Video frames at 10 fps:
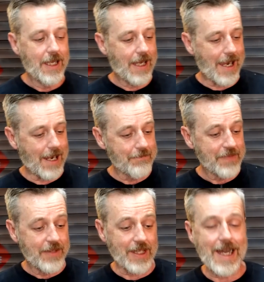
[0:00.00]

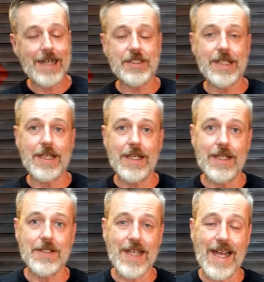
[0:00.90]
The last thing
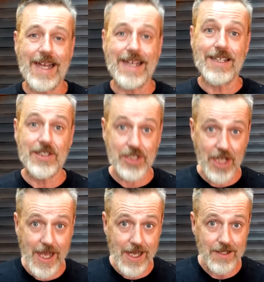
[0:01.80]
is a
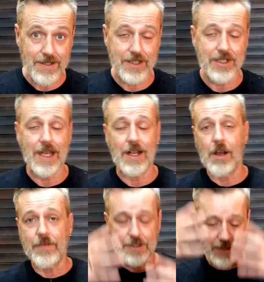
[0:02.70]
towel. A towel,
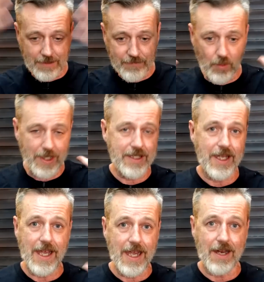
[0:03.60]
obviously, if you're wetting
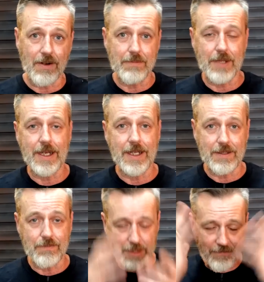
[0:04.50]
your hair and
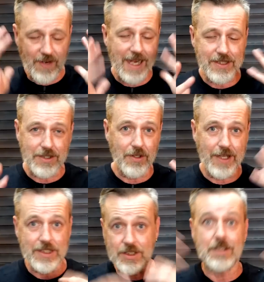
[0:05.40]
bloody your face and all
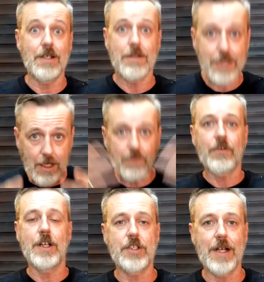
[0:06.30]
that, just to, you know,
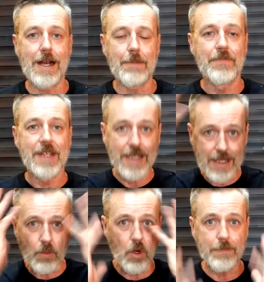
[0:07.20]
freshen up, you
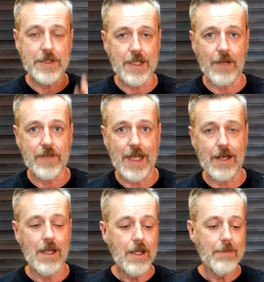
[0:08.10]
can wipe yourself down.